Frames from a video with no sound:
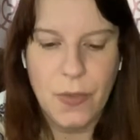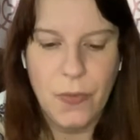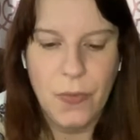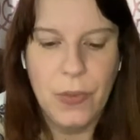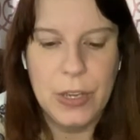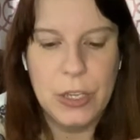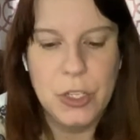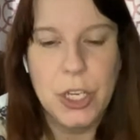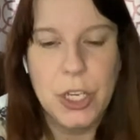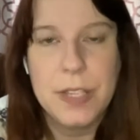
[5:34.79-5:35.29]

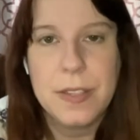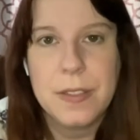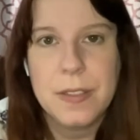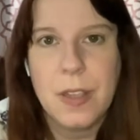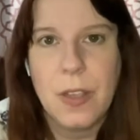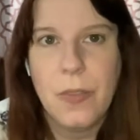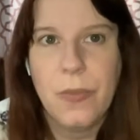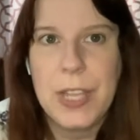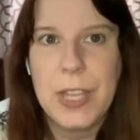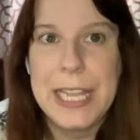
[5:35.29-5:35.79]
Visions
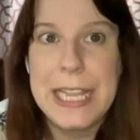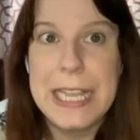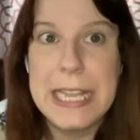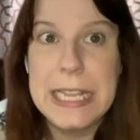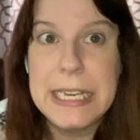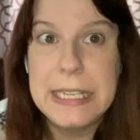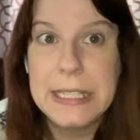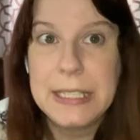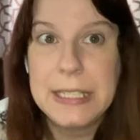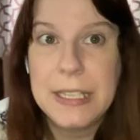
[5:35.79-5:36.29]
of
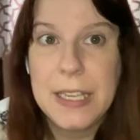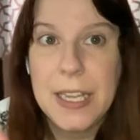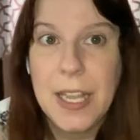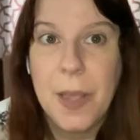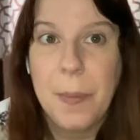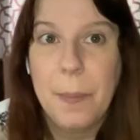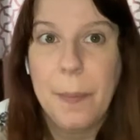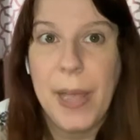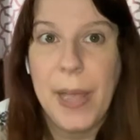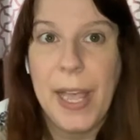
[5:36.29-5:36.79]
Heat
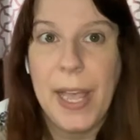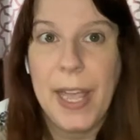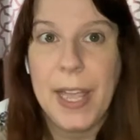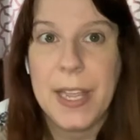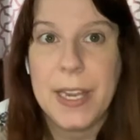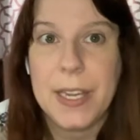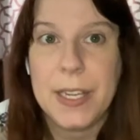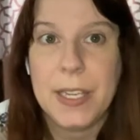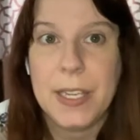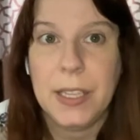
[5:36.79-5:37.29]

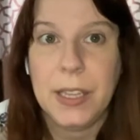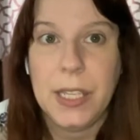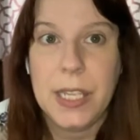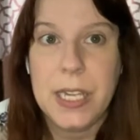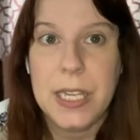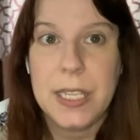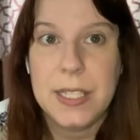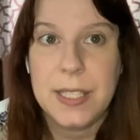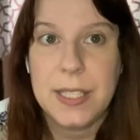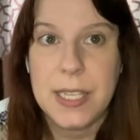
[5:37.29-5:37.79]
by
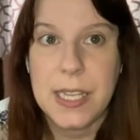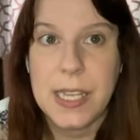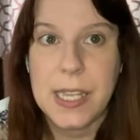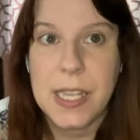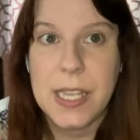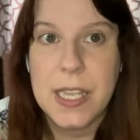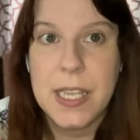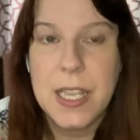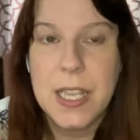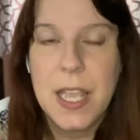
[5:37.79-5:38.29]
Nalini
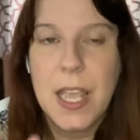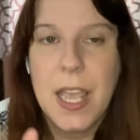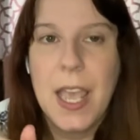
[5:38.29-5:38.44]
Singh,